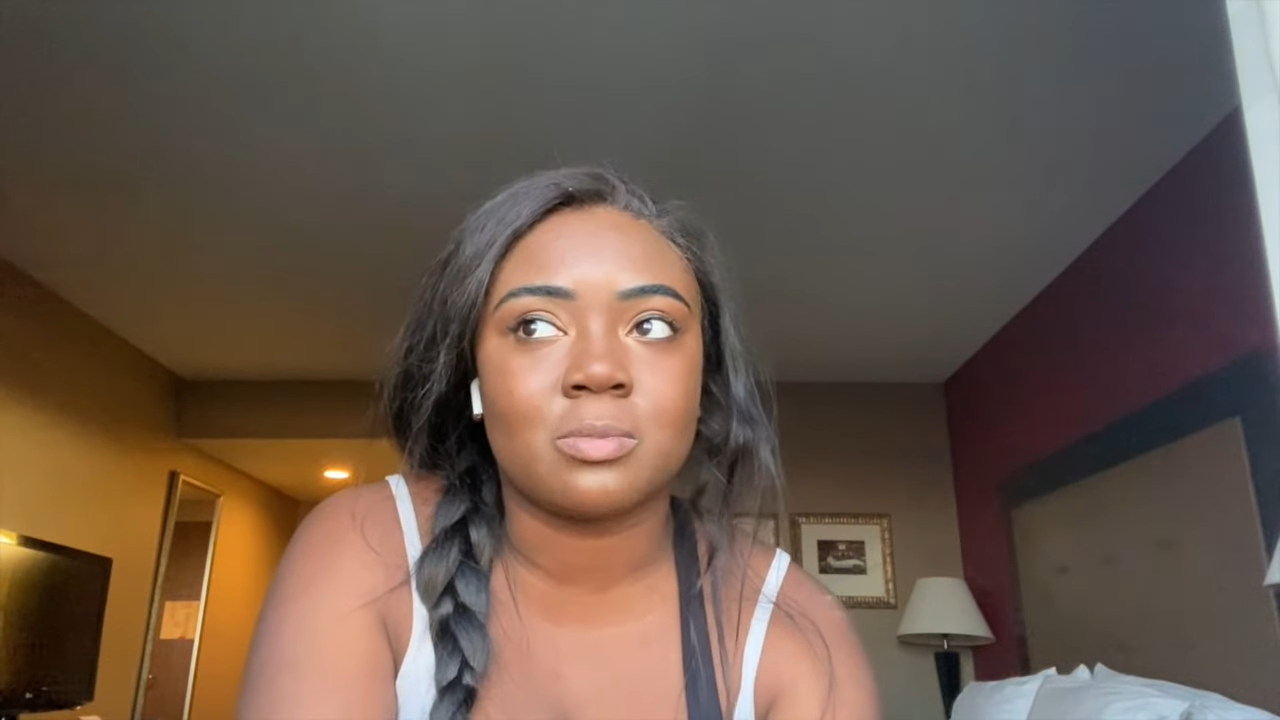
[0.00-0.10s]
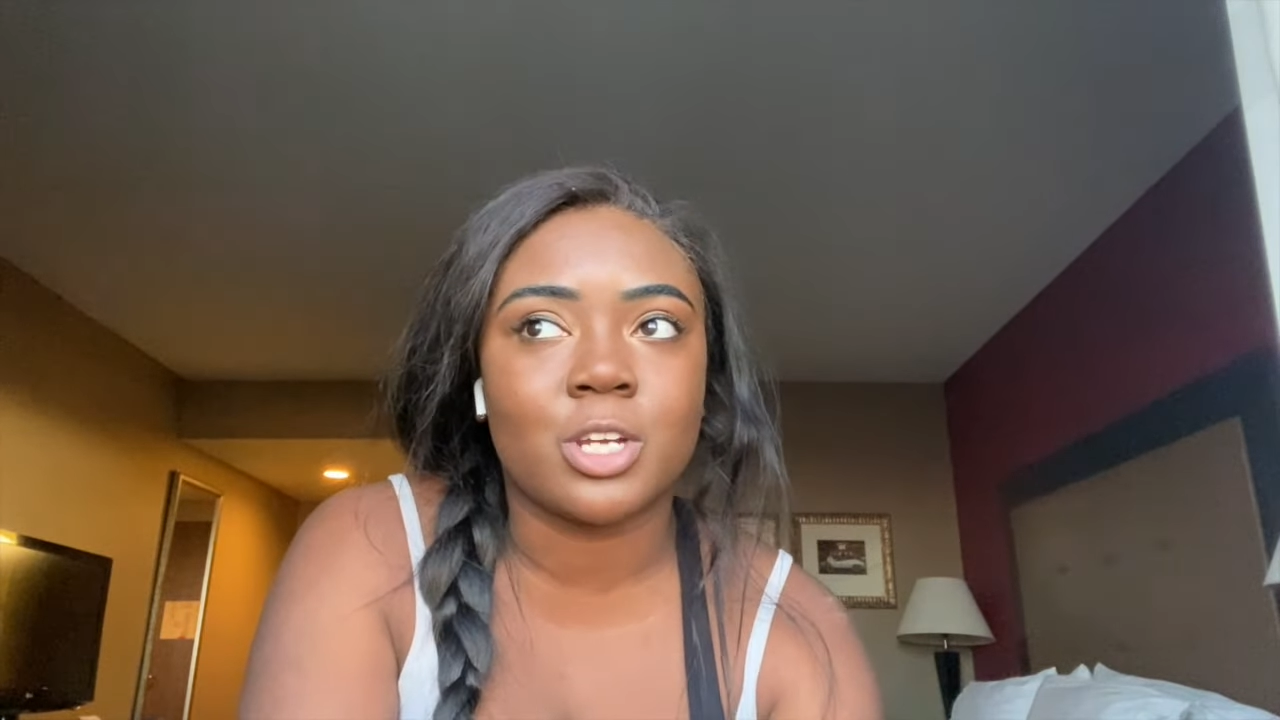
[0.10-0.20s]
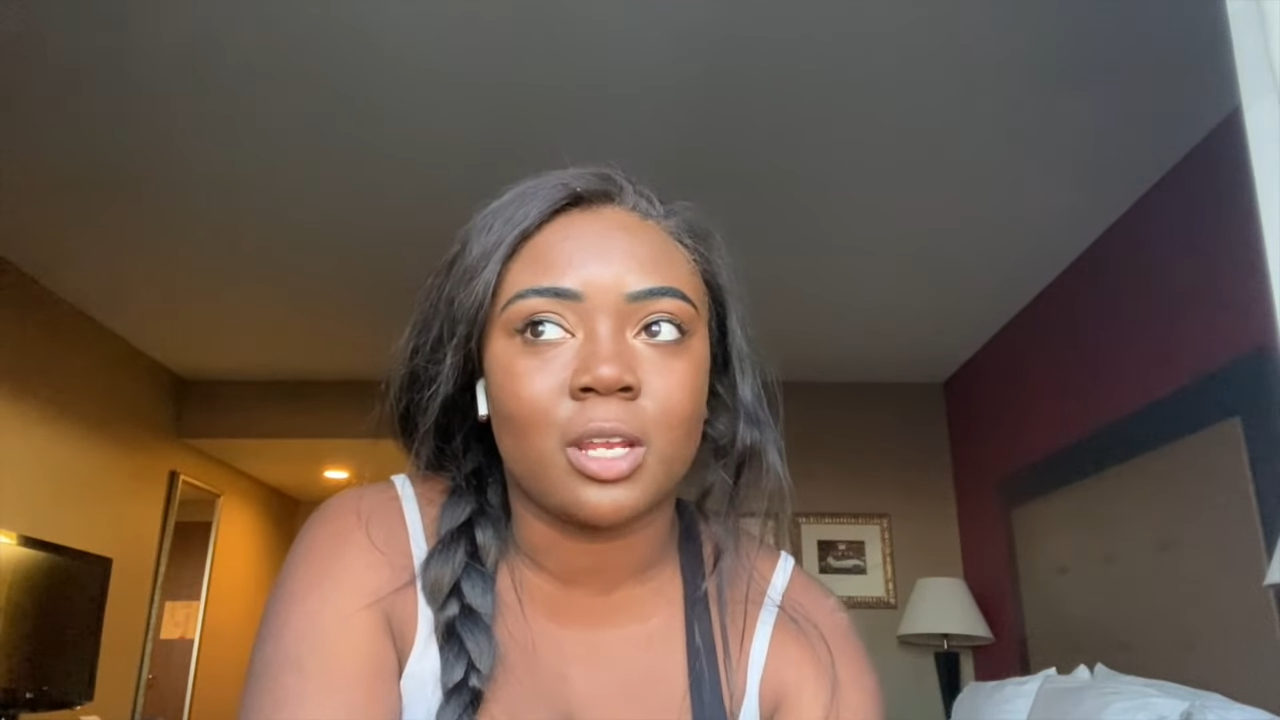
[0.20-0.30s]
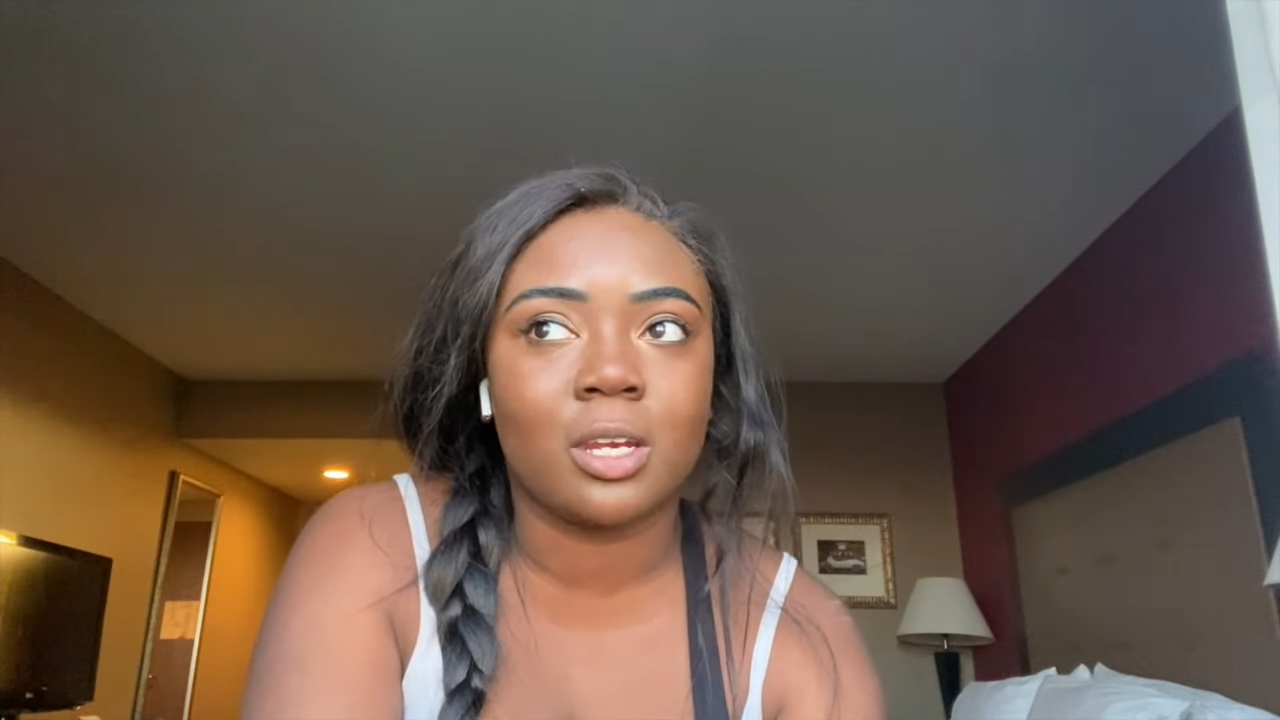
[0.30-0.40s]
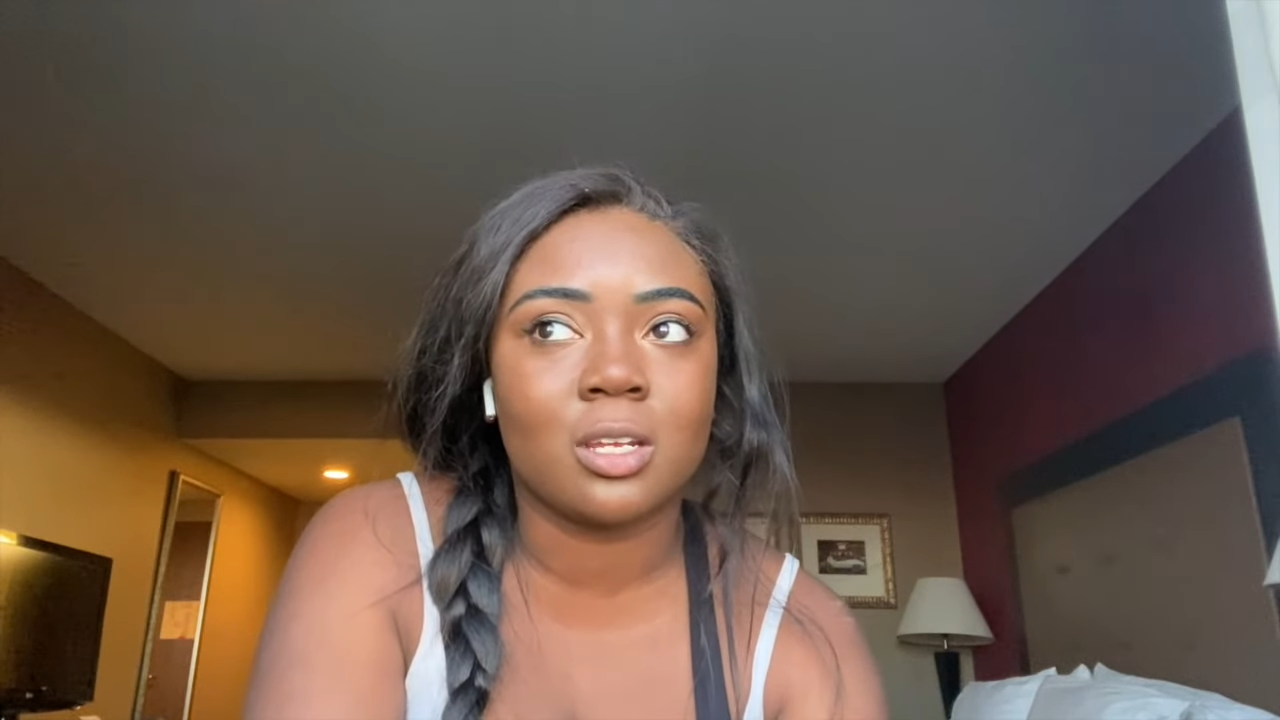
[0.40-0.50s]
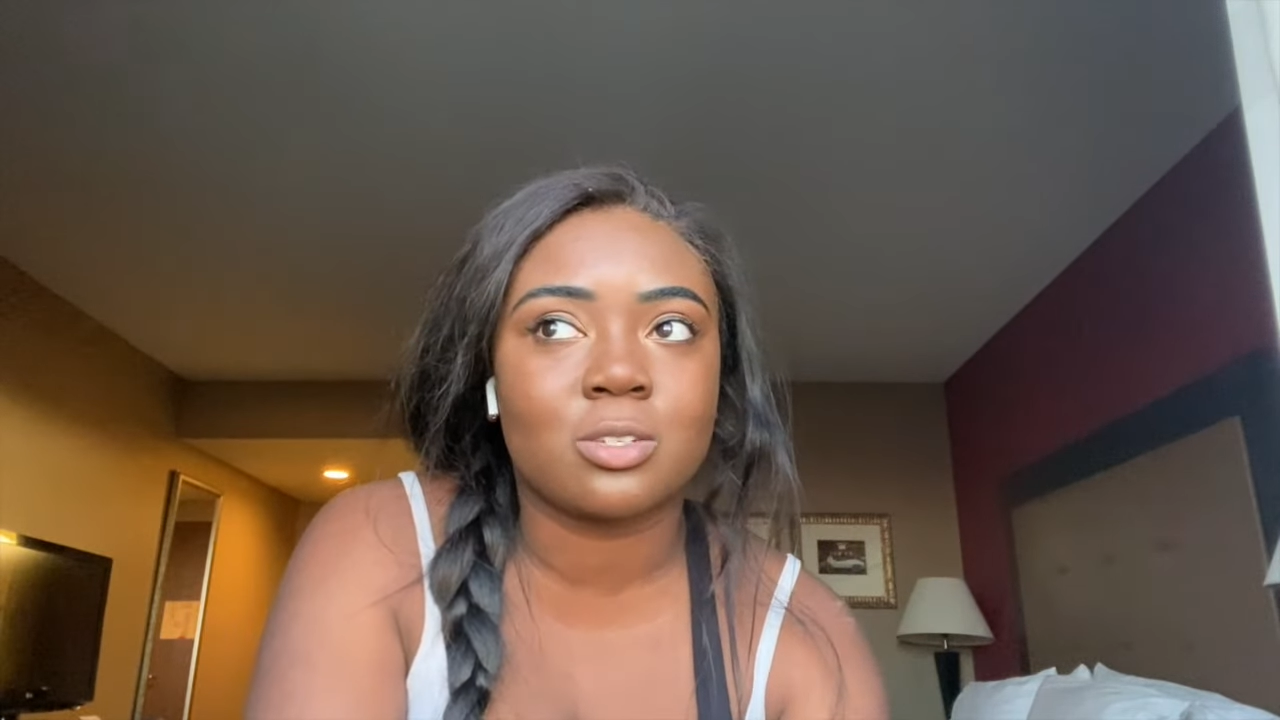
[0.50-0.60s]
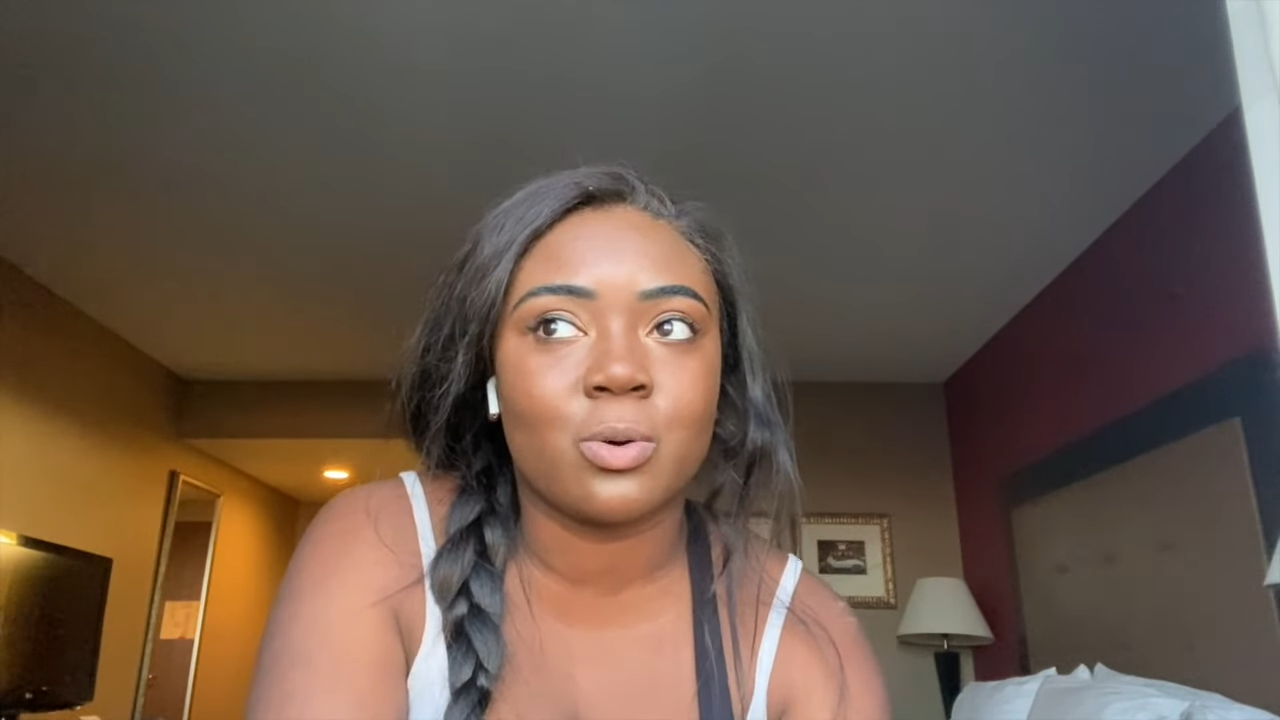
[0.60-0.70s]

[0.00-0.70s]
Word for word: shadiness